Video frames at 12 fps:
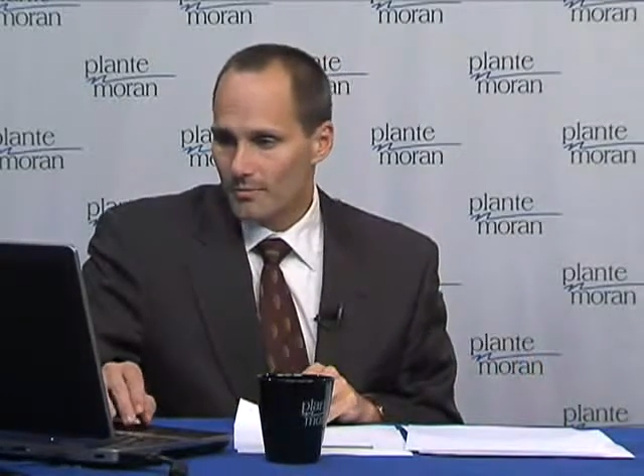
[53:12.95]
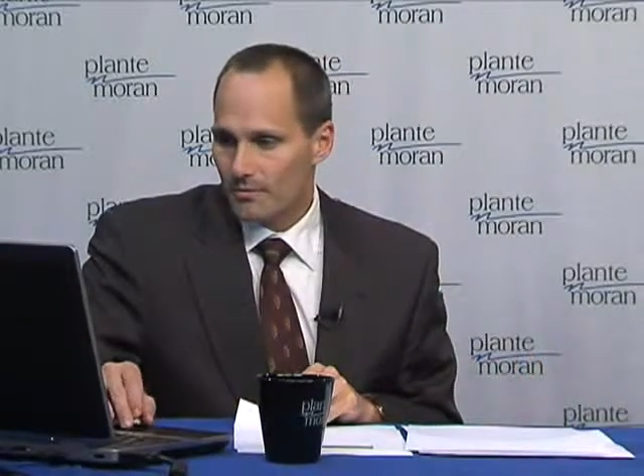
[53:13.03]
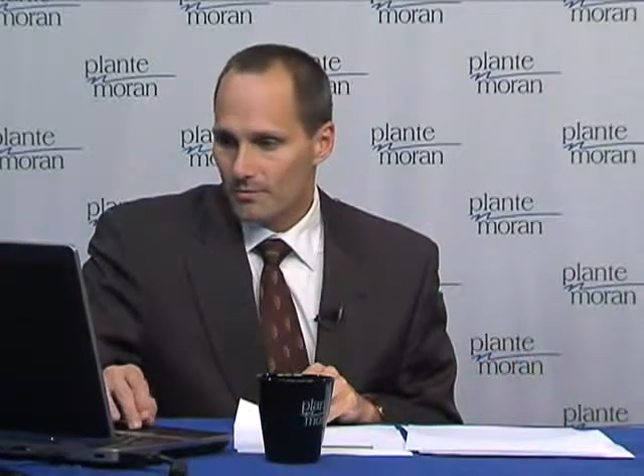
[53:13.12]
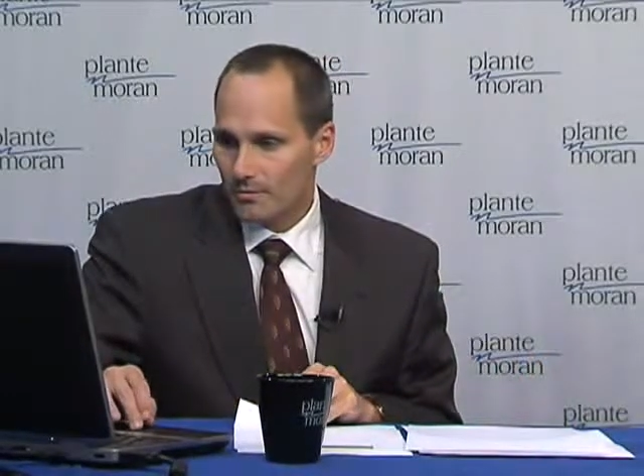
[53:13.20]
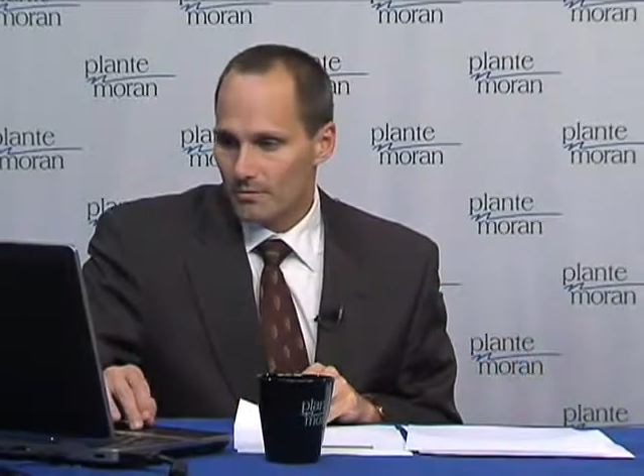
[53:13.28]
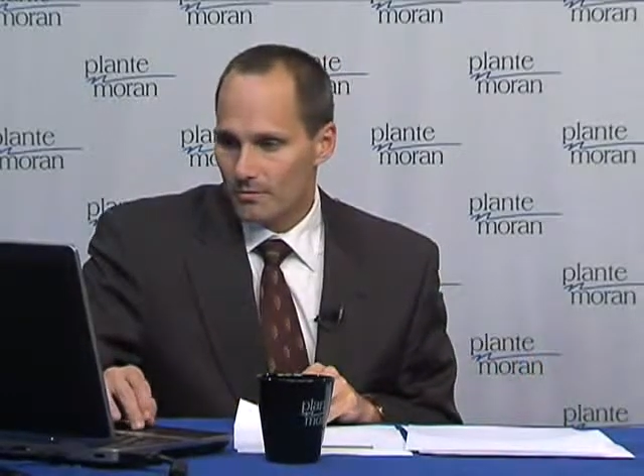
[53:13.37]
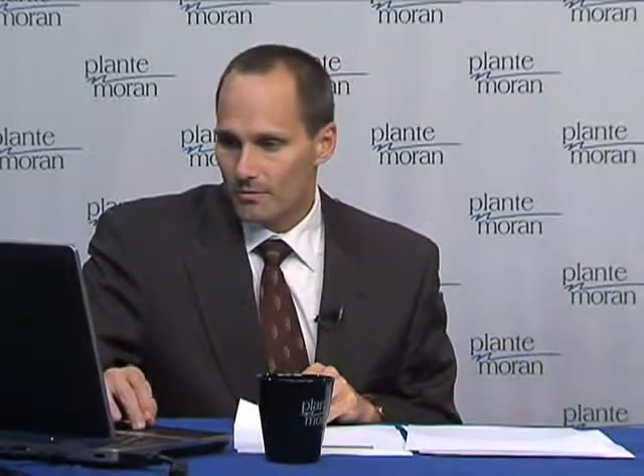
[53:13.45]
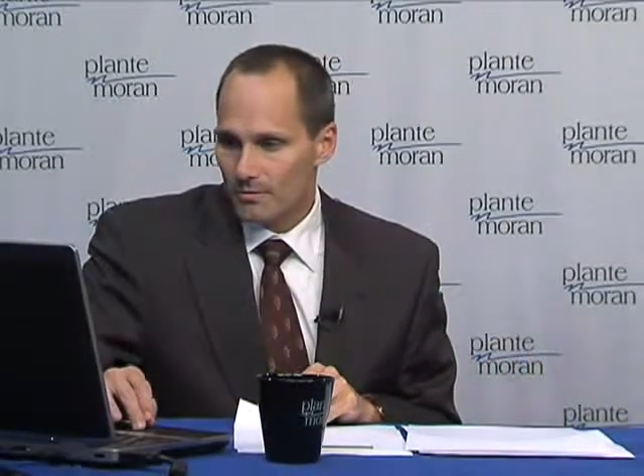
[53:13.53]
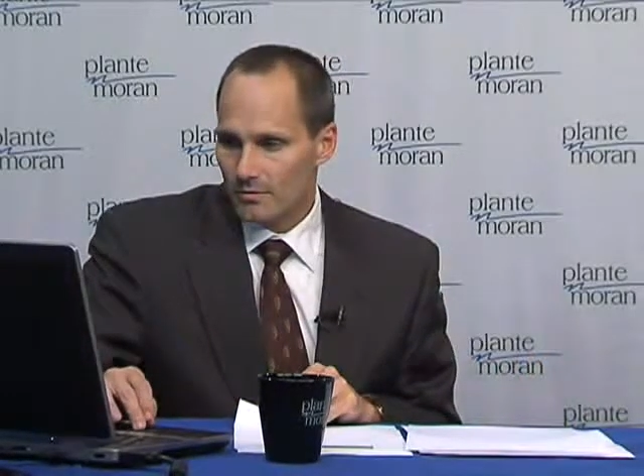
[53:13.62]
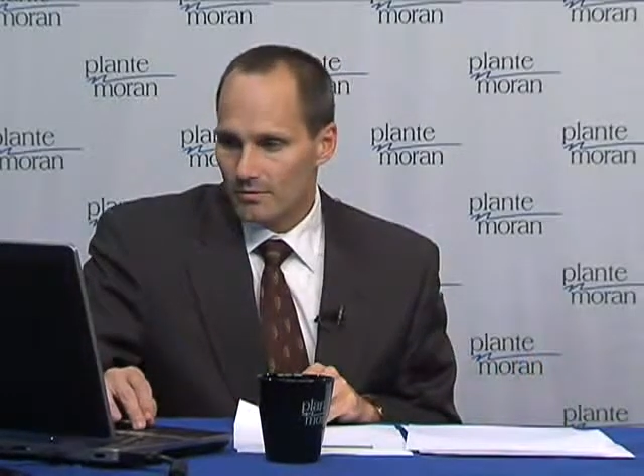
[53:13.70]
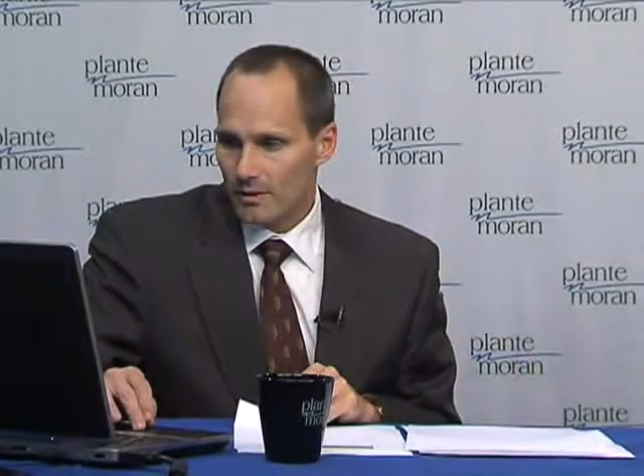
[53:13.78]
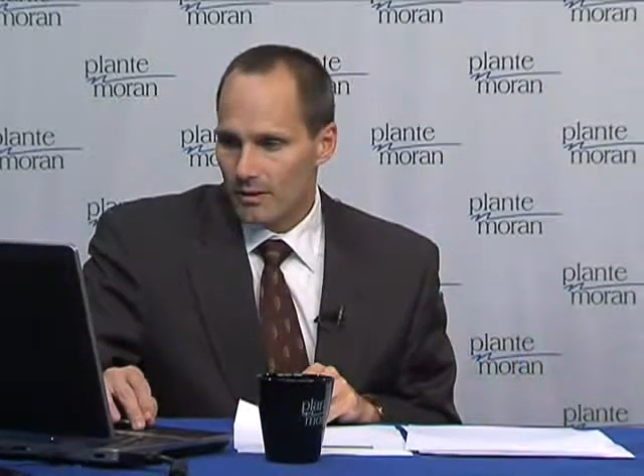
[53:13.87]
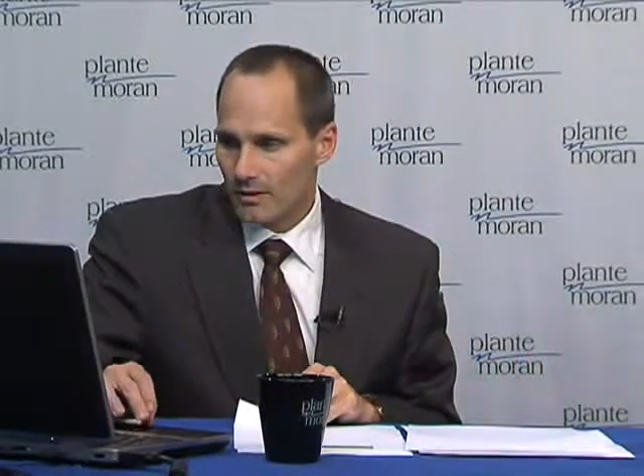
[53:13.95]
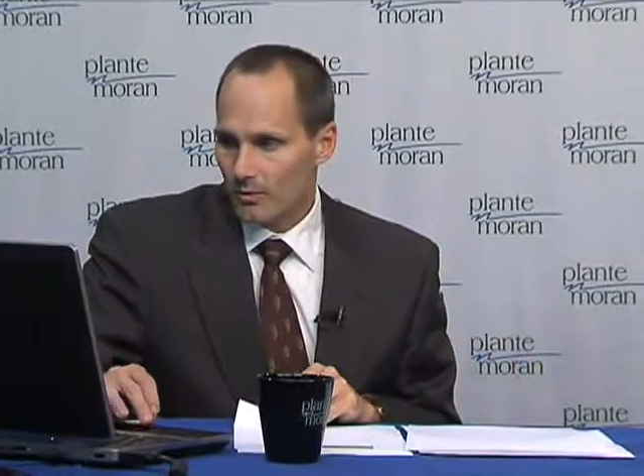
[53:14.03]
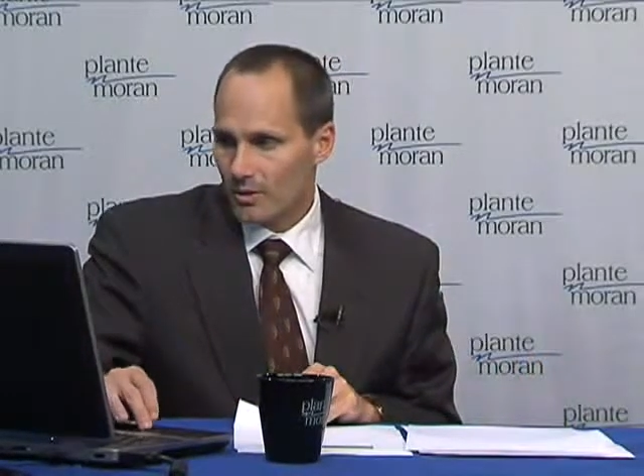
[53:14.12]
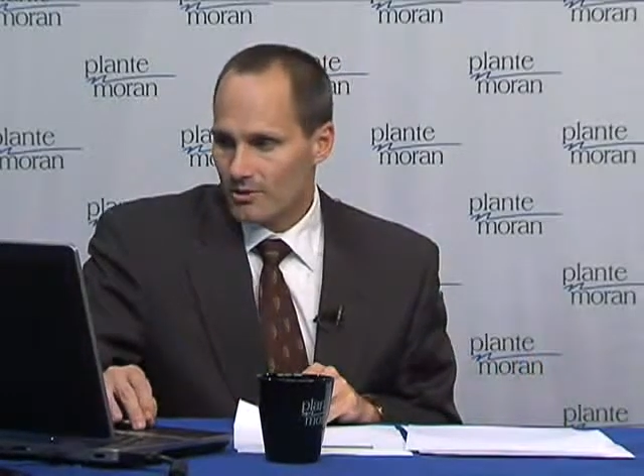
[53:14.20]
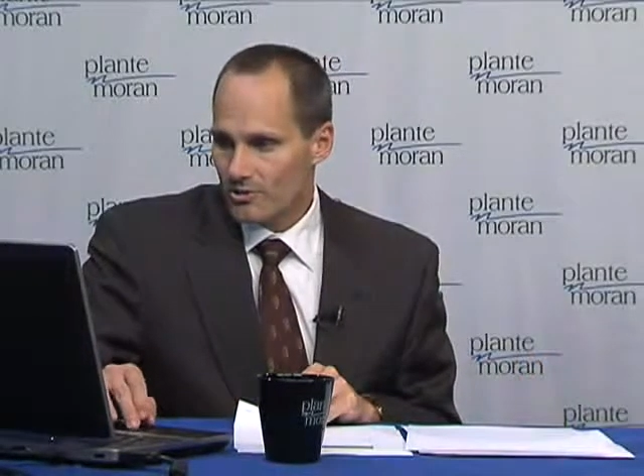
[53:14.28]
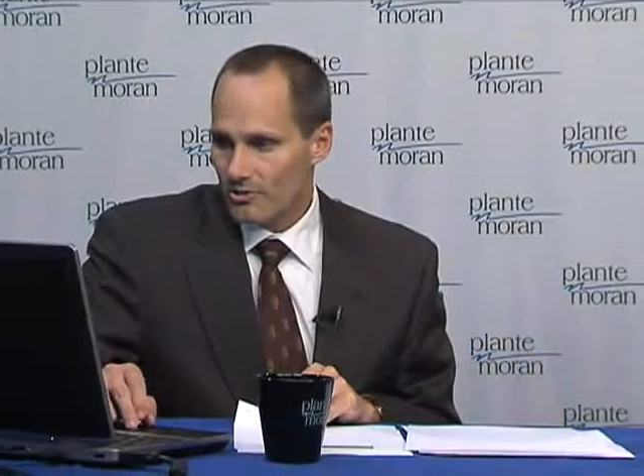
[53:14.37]
to
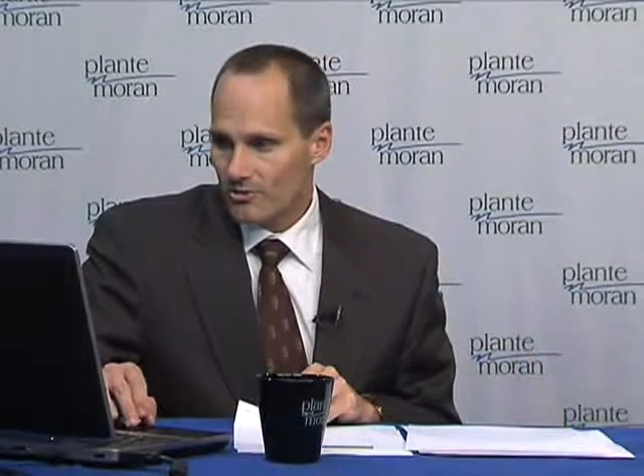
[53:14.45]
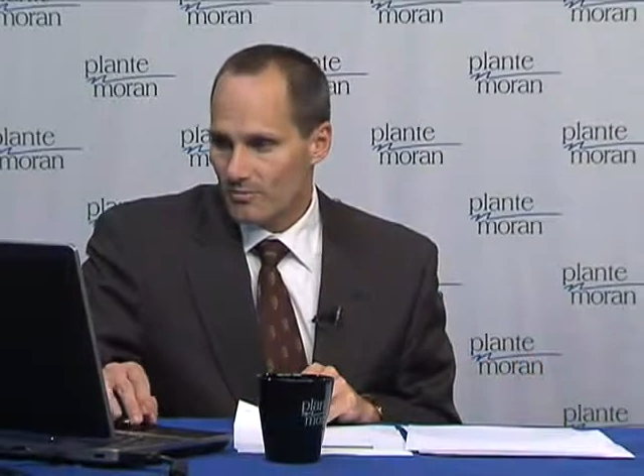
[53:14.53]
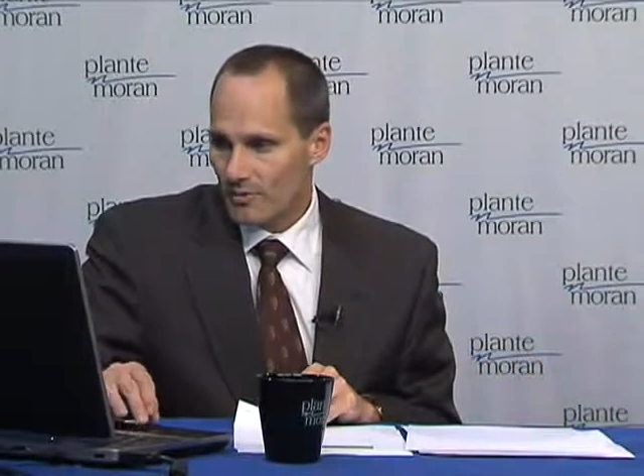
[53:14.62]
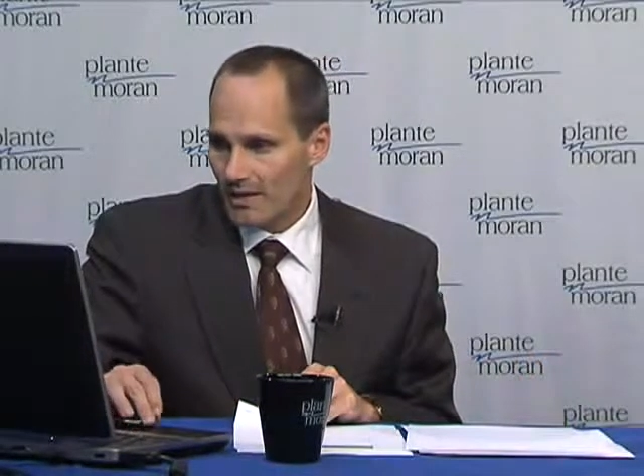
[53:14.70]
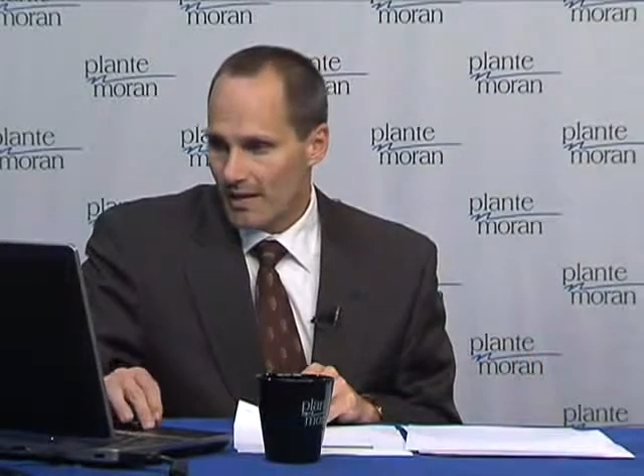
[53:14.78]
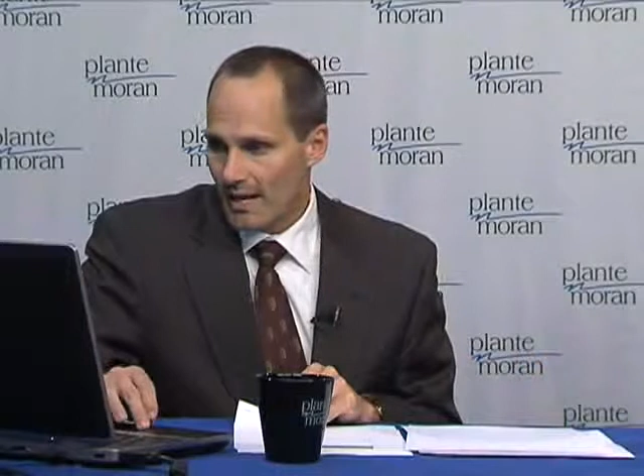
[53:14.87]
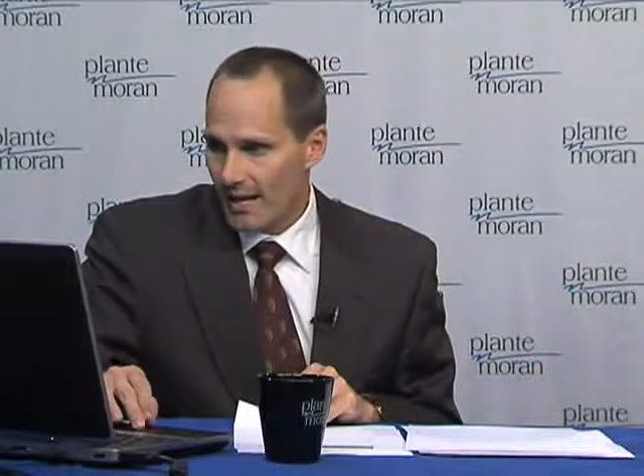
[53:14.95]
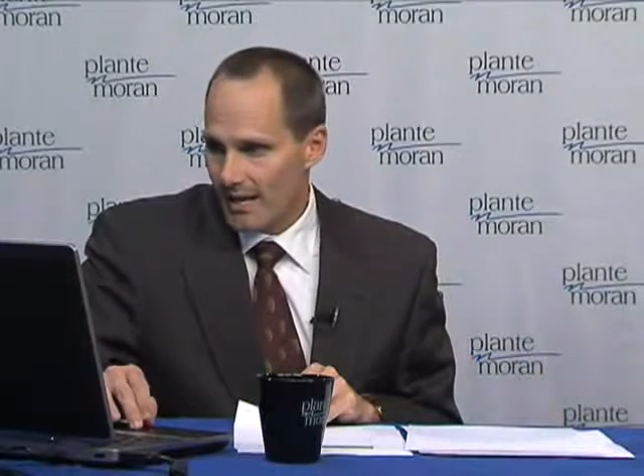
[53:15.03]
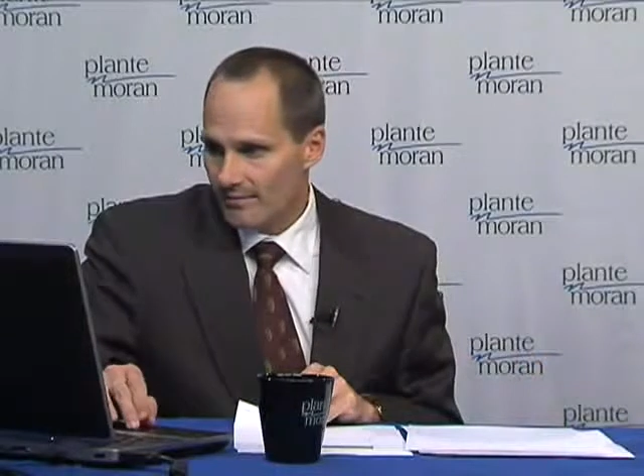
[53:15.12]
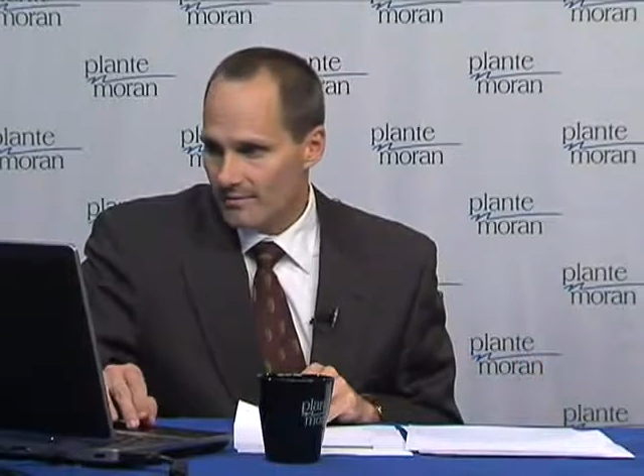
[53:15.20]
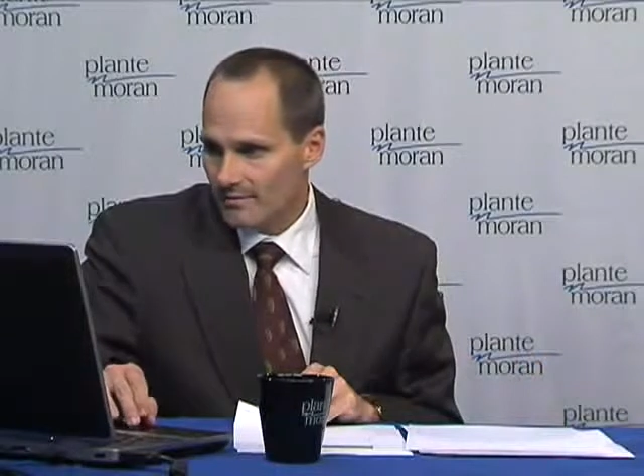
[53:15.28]
questions you might have.